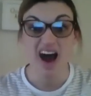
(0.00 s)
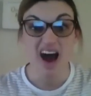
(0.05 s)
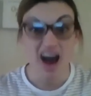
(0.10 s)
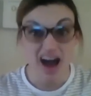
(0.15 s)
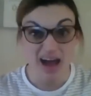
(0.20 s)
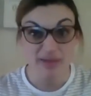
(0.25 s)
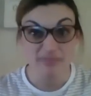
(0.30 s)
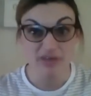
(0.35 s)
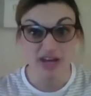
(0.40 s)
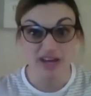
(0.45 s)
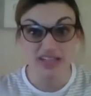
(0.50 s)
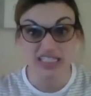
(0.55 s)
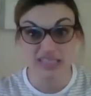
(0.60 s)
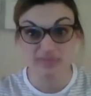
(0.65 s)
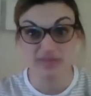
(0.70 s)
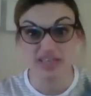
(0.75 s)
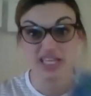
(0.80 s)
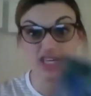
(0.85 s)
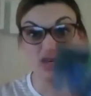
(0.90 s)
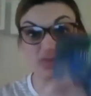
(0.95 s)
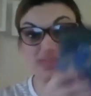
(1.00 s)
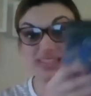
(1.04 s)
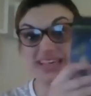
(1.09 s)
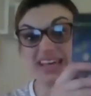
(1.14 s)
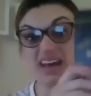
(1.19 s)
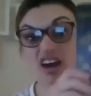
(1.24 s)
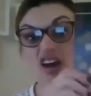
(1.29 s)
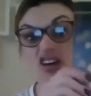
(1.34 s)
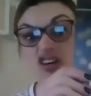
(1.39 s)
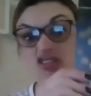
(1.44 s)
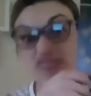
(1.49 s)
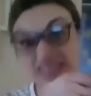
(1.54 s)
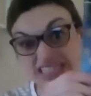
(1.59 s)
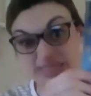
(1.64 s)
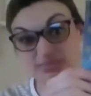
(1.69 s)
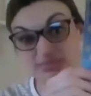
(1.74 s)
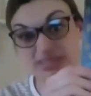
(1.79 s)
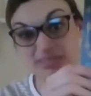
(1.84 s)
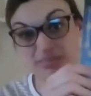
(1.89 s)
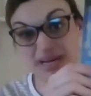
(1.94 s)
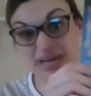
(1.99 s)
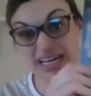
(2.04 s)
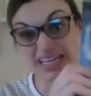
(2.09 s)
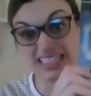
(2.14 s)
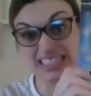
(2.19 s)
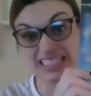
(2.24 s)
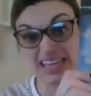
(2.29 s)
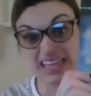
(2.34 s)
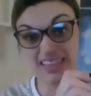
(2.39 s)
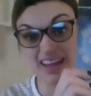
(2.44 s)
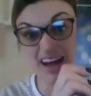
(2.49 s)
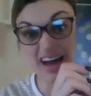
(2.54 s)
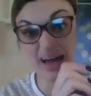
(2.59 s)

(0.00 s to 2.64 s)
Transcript: I'm going to be using a Christmas magazine that